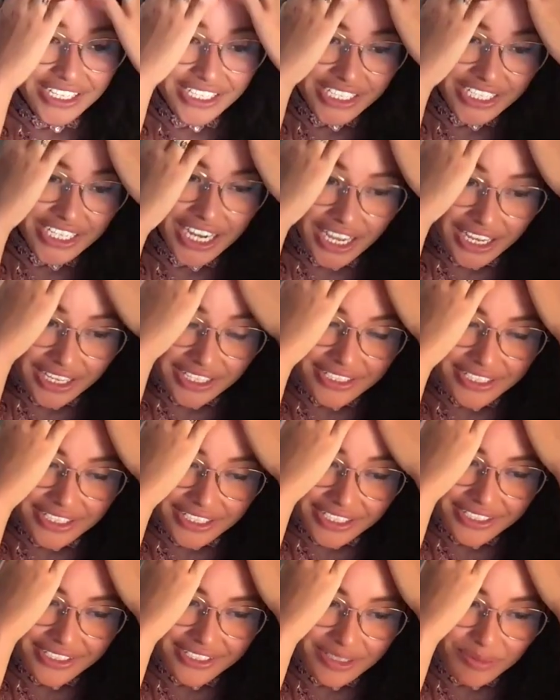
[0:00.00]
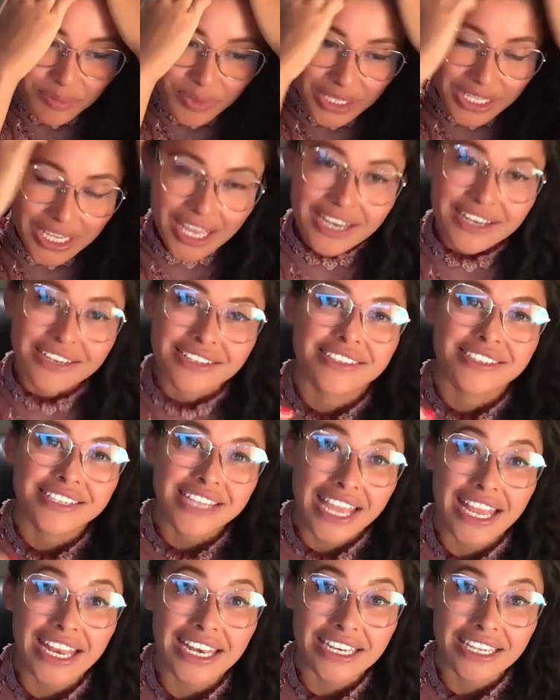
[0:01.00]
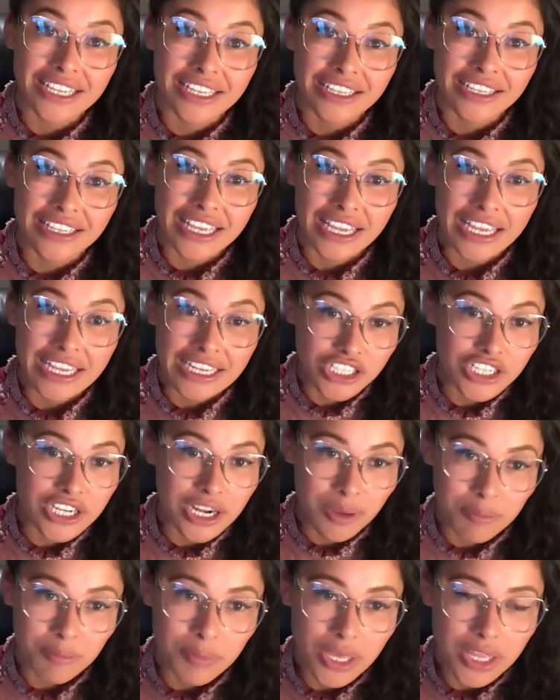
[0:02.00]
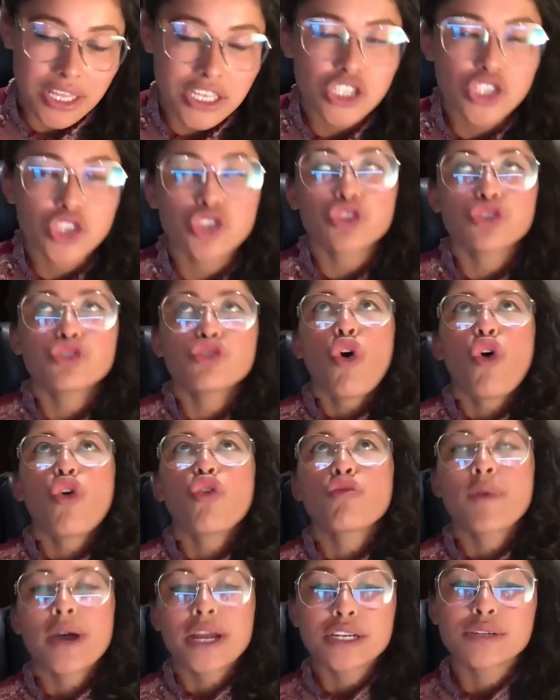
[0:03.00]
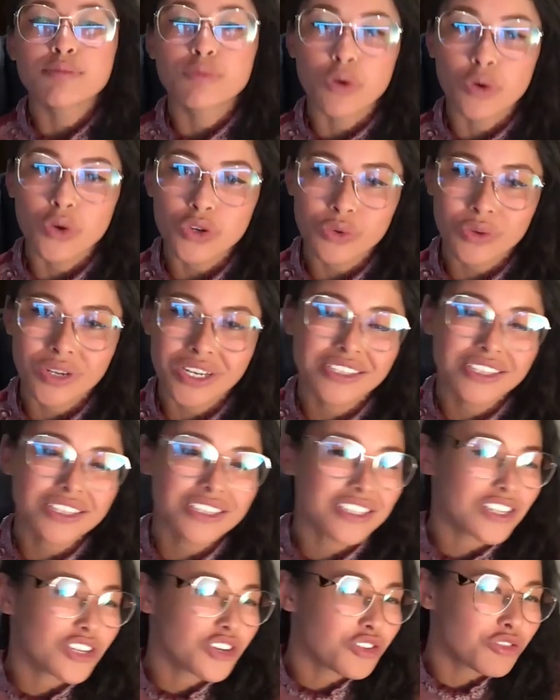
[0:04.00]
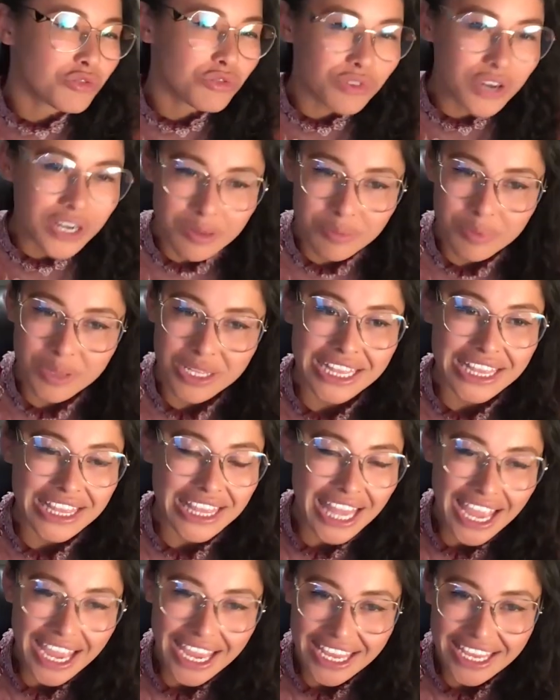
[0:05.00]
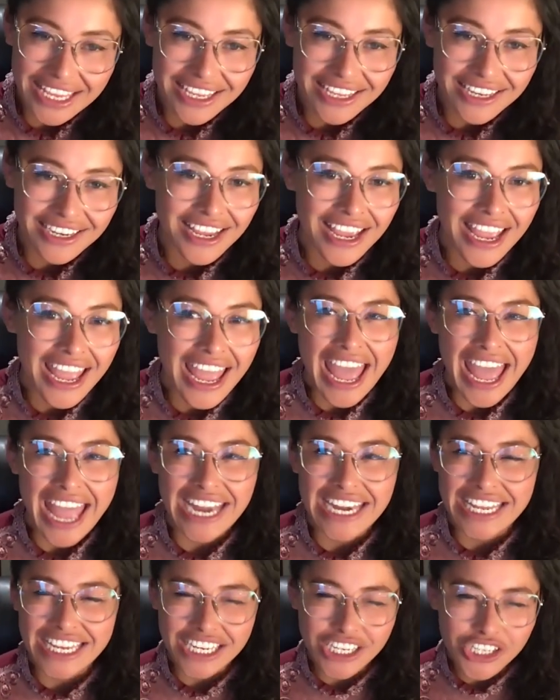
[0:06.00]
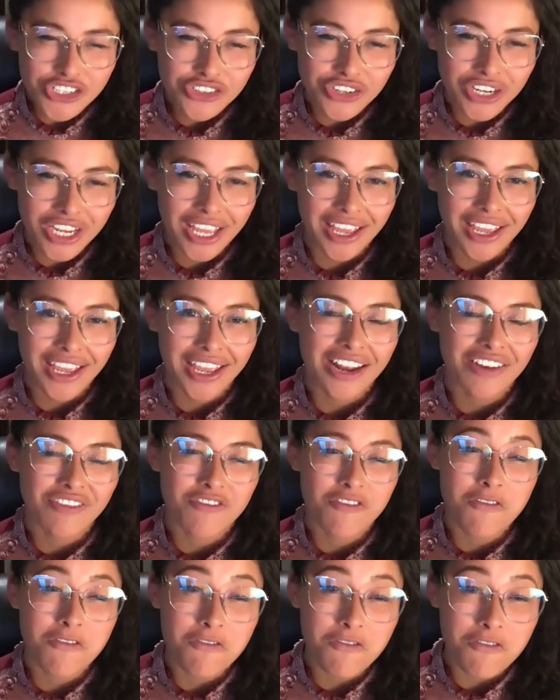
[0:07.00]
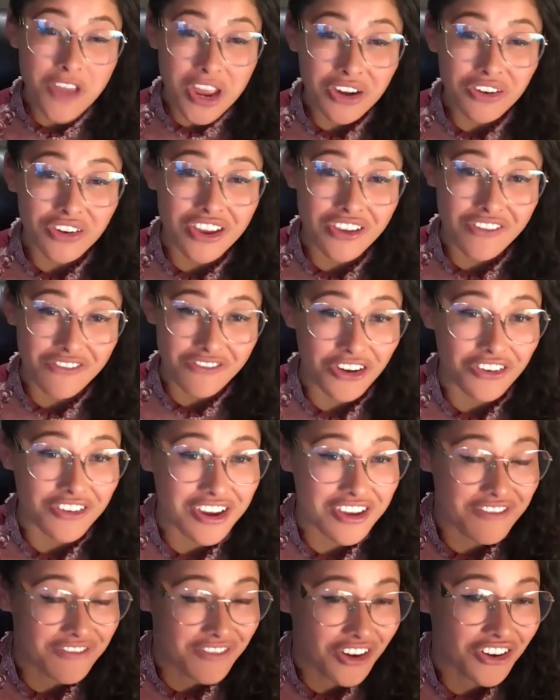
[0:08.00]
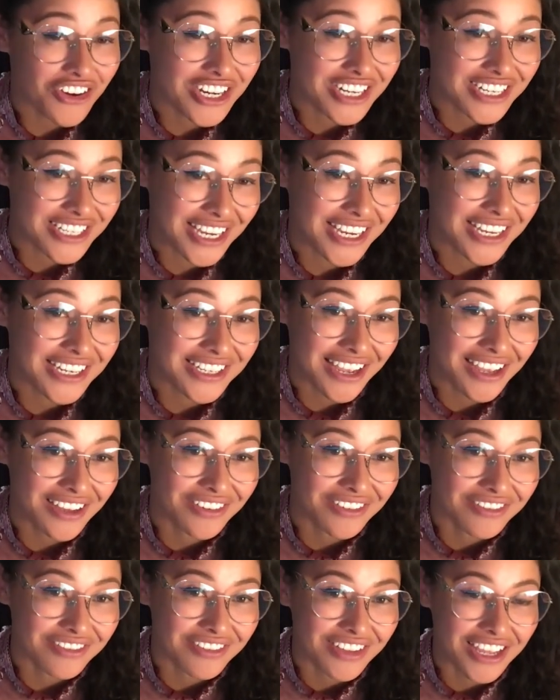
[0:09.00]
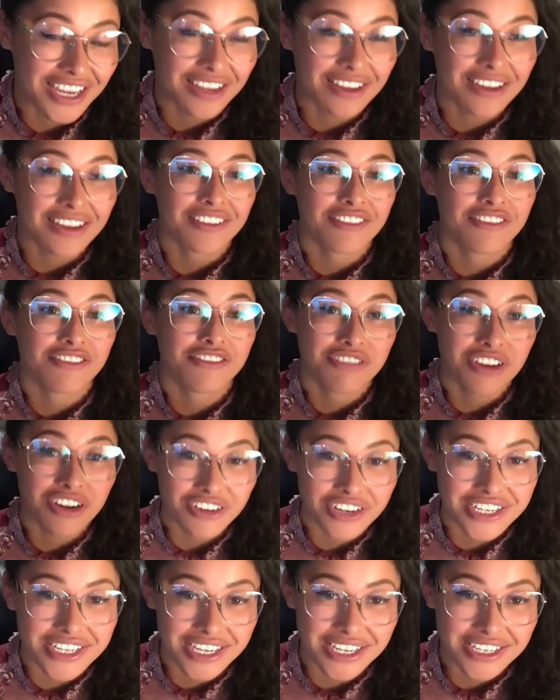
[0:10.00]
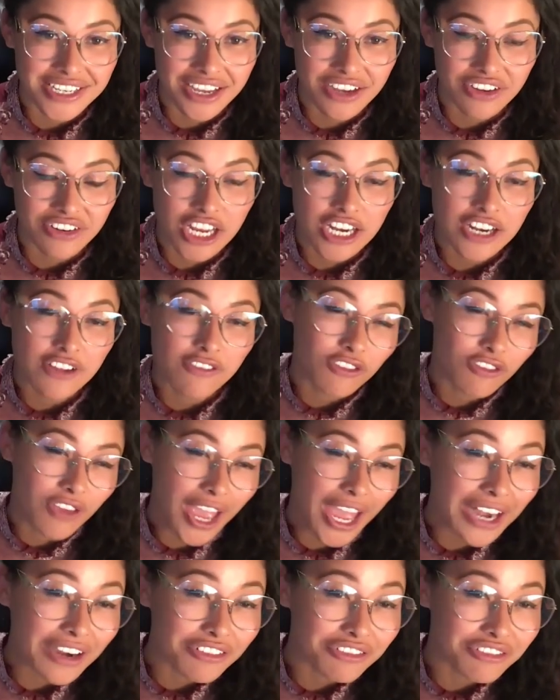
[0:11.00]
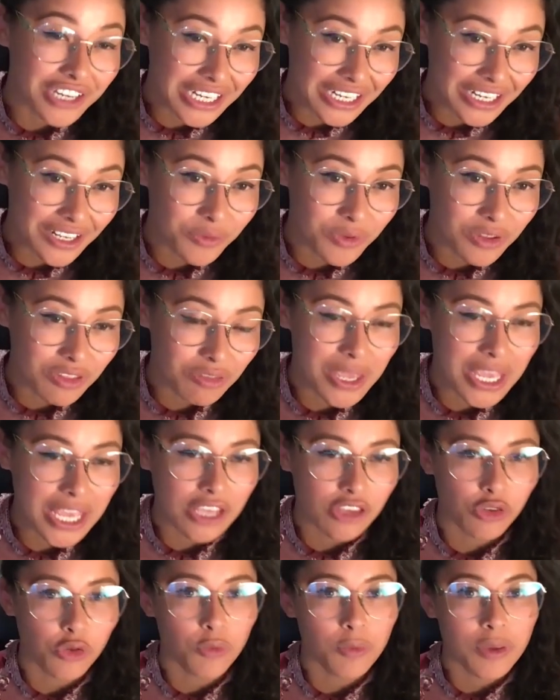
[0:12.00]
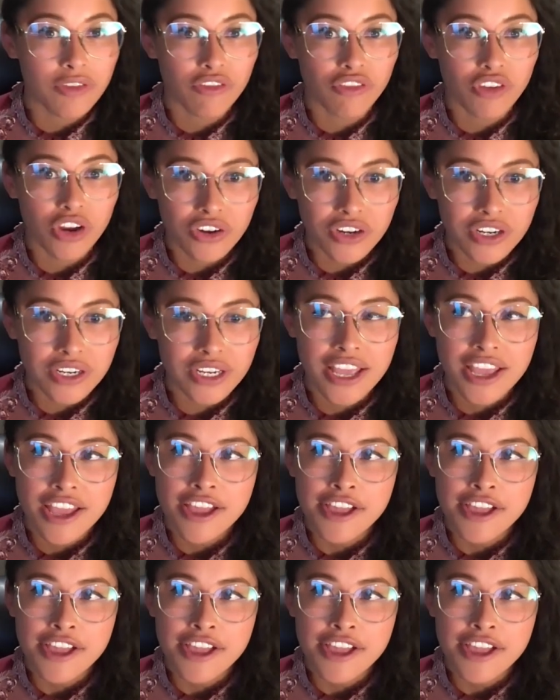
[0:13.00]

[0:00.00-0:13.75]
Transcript: just simply understanding each number. There's so much more to it. It's incredibly layered and intricate and very, very, very detailed, like very detailed. And if you've had a reading with me, you'll be very,